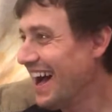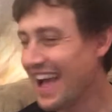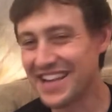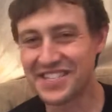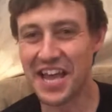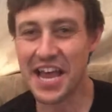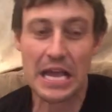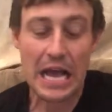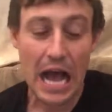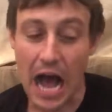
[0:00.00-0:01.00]
It's like,
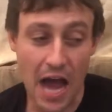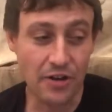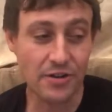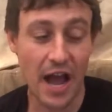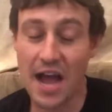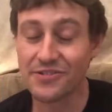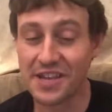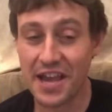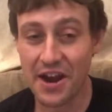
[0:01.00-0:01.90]
I don't, I don't care.